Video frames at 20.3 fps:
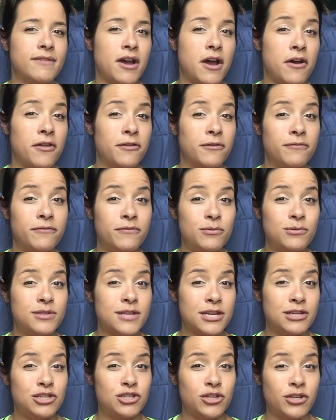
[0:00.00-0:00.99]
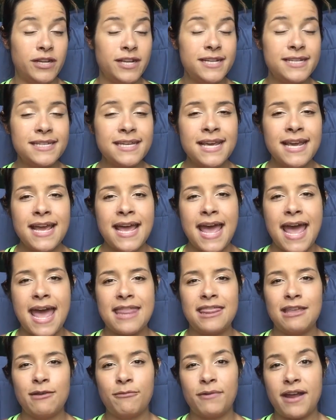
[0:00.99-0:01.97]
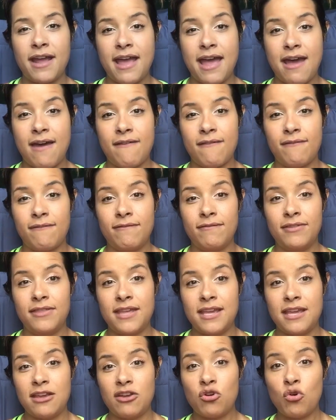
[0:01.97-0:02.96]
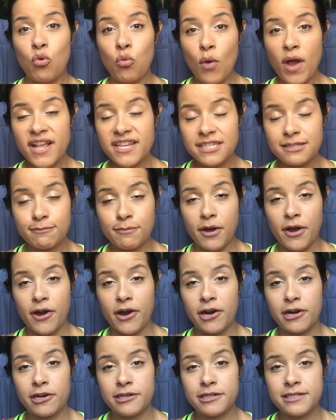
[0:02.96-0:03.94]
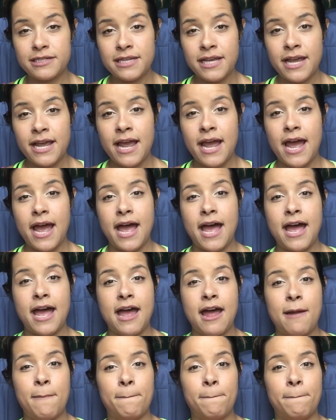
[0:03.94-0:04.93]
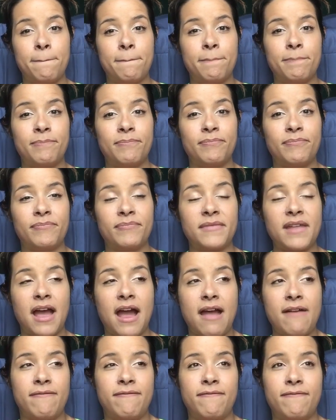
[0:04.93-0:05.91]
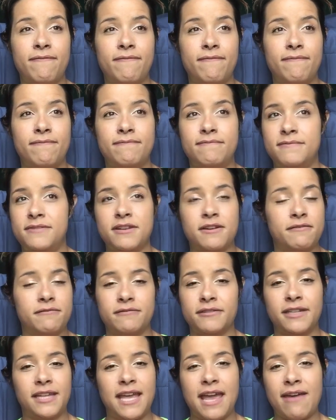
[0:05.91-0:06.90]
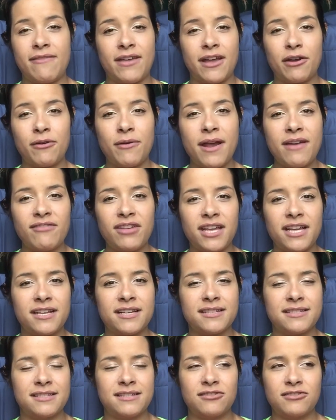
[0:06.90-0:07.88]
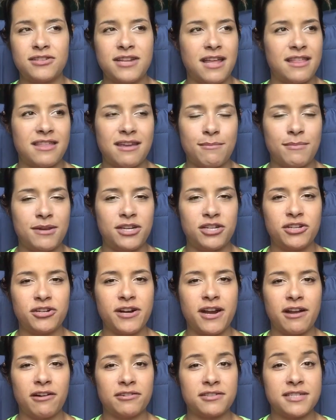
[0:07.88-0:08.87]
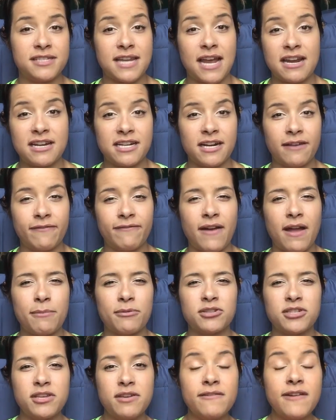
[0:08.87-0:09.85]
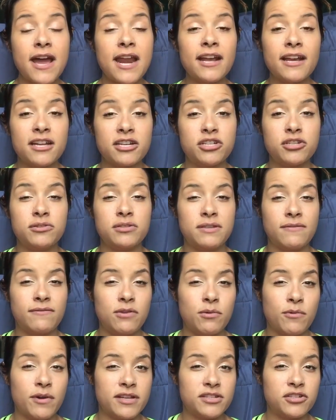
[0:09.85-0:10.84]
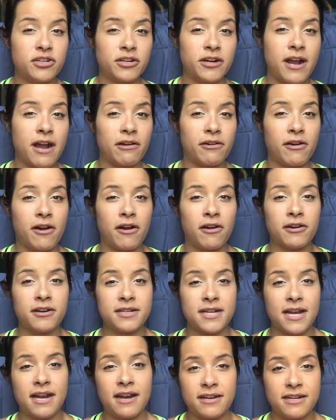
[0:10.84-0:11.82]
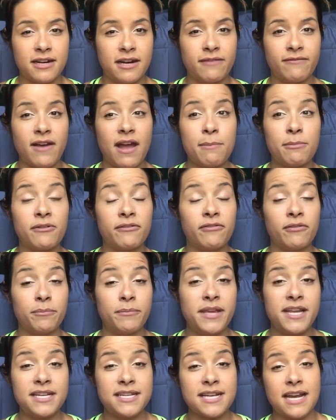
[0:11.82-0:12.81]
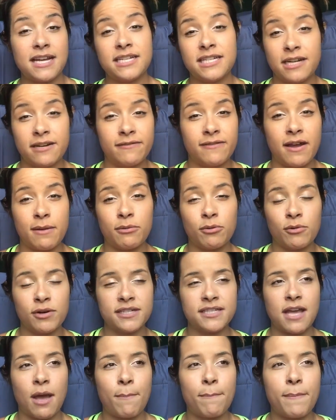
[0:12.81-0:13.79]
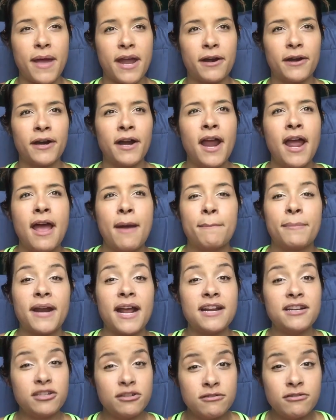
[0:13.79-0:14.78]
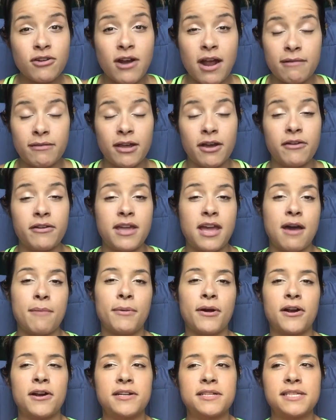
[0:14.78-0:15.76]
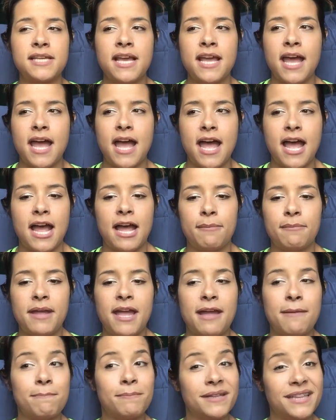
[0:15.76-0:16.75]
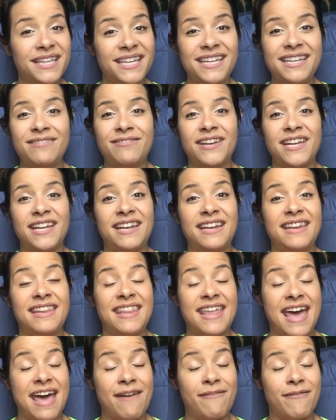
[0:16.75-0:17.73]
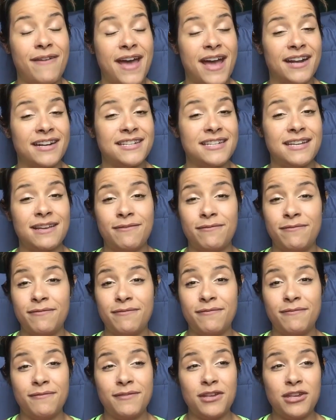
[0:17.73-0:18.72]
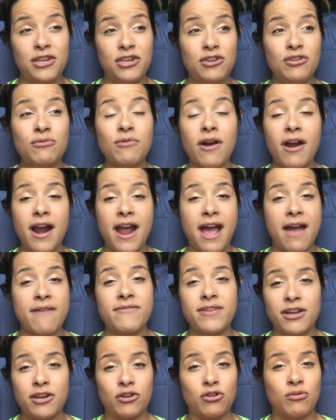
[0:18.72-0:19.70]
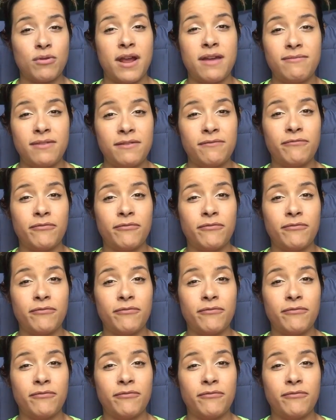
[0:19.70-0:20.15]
other foods I shouldn't. And then when I have the Quest bars, I don't really have that craving because there's not that many sugar alcohols, dietary fiber. So you kind of got to choose if you want sugar alcohol or dietary fiber. For me, dietary fiber works out better, but I do grab the Oh Yeah bars and believe in that fact. If you are having a craving